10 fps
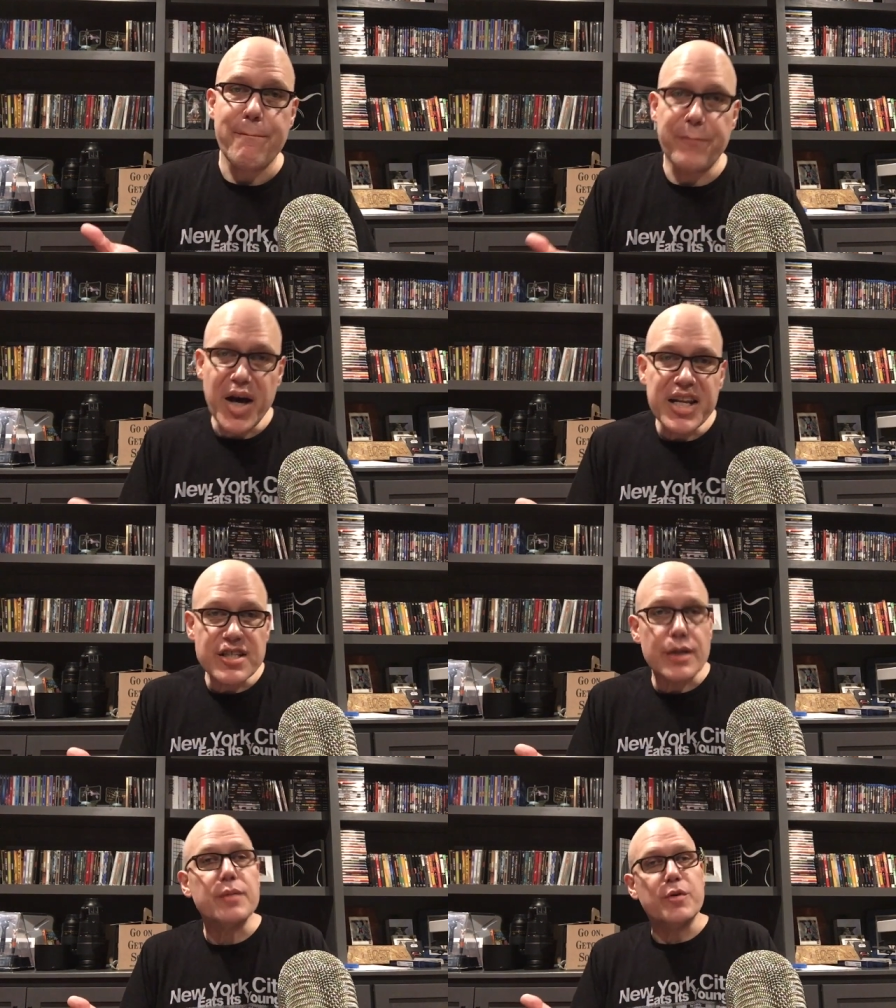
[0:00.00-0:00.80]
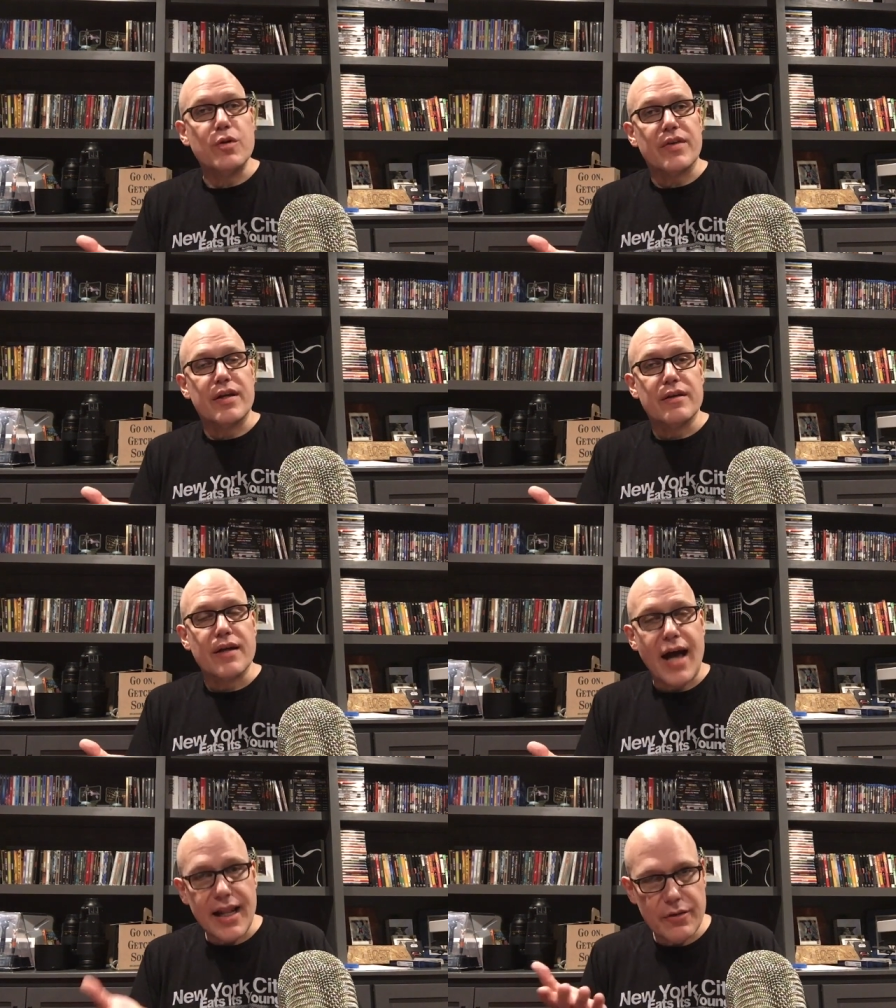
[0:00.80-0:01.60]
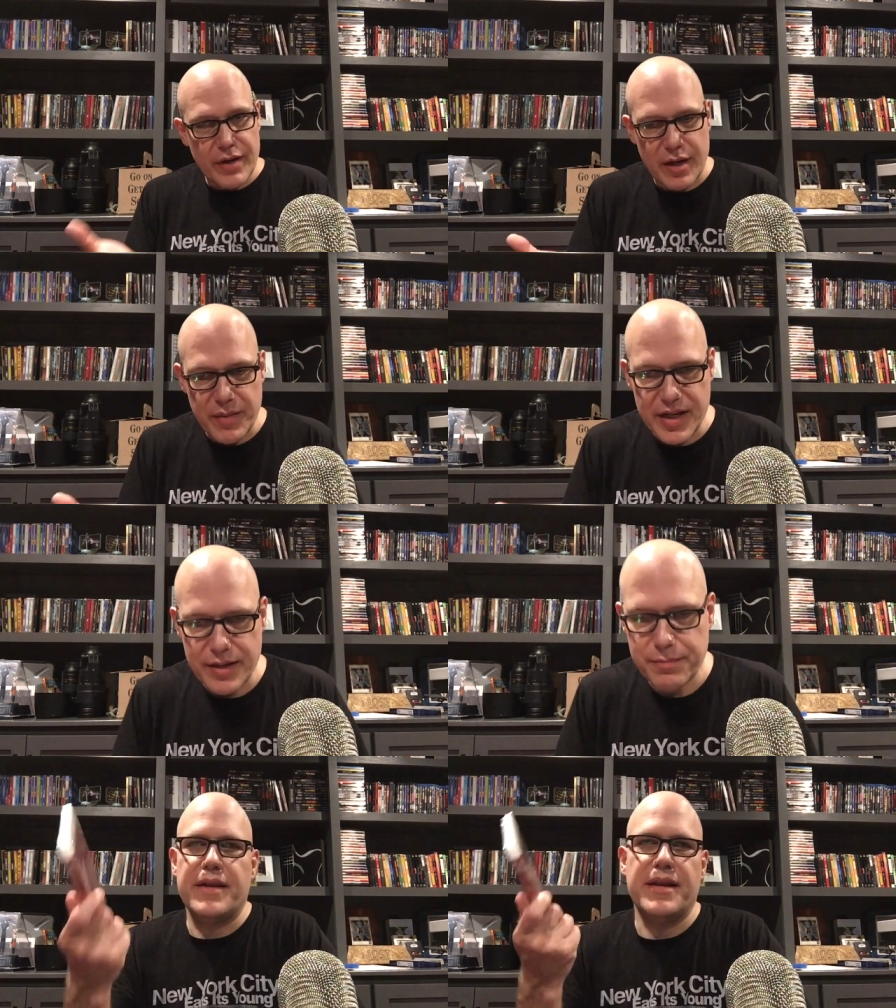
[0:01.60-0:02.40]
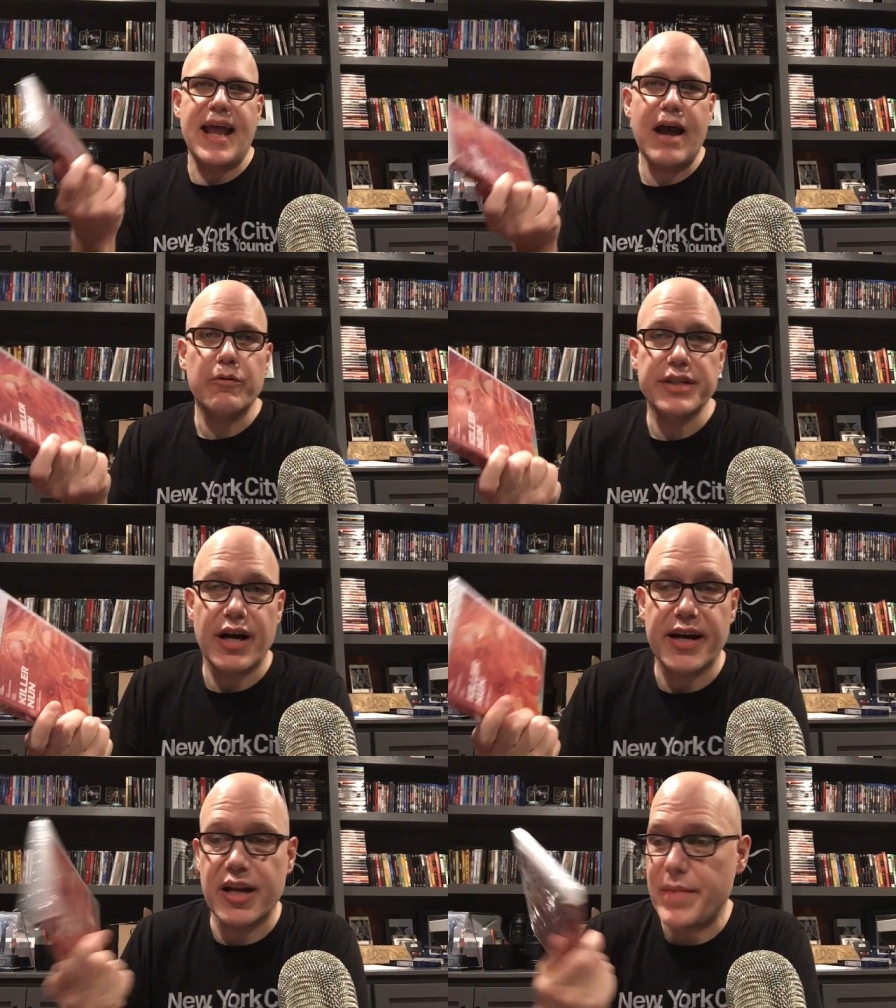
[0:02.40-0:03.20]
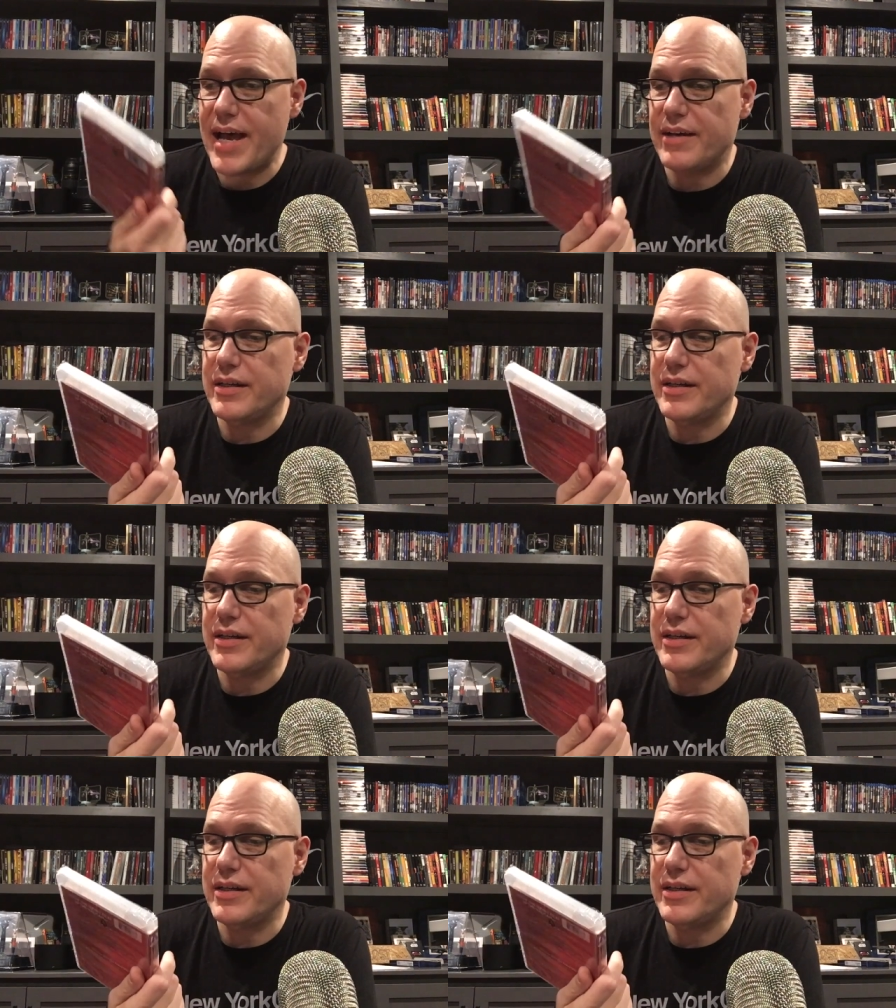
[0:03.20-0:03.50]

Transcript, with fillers: but it's a good movie. Highly recommended. Now we're talking about